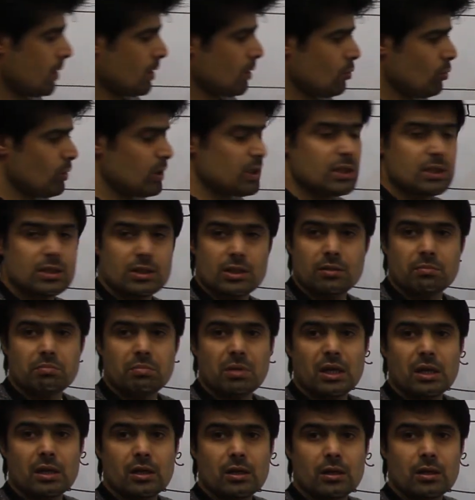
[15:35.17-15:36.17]
What does it
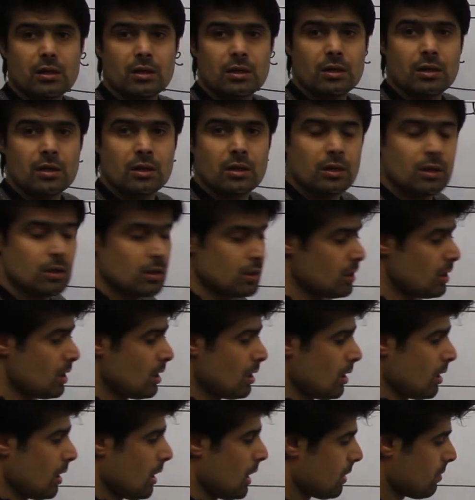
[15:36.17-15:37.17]
mean?
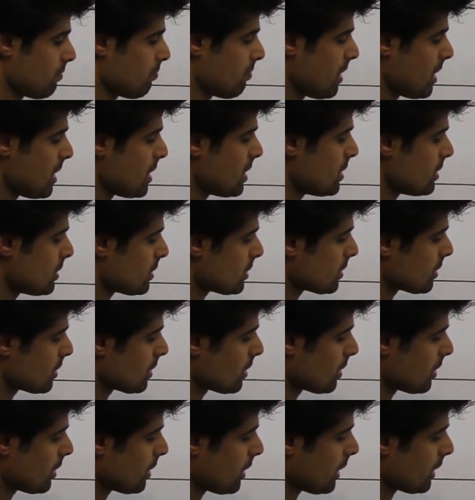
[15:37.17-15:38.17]
It means
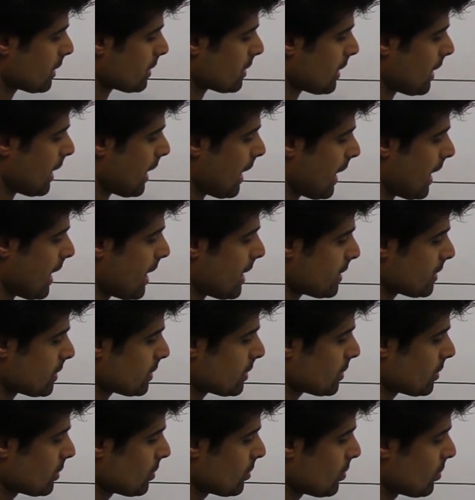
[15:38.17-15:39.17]
it
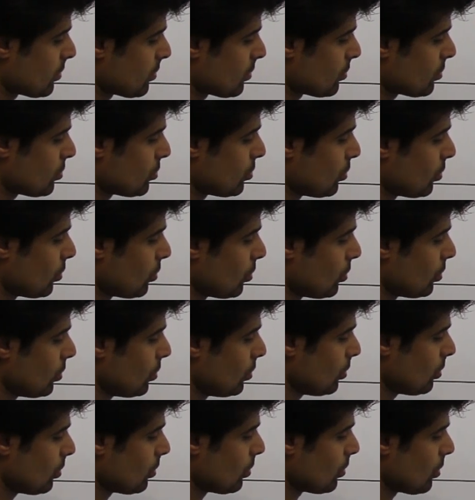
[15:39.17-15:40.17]
has
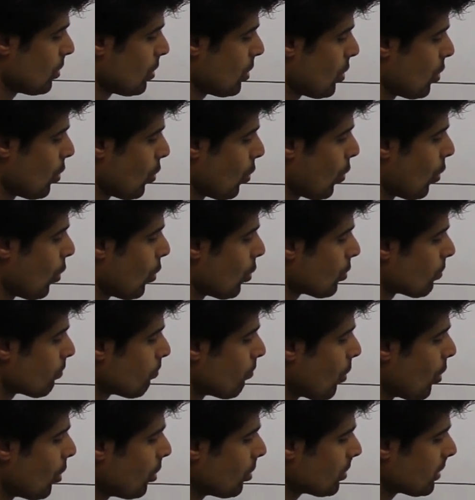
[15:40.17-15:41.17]
two or
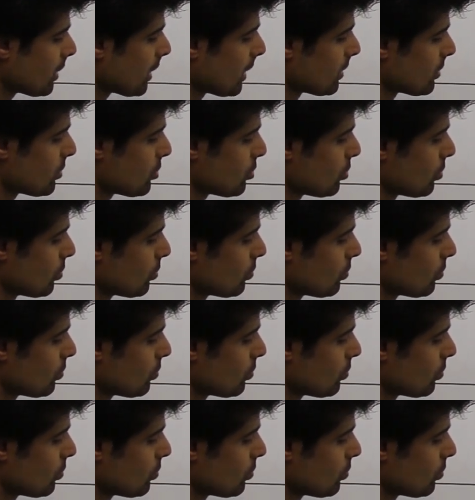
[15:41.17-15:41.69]
more than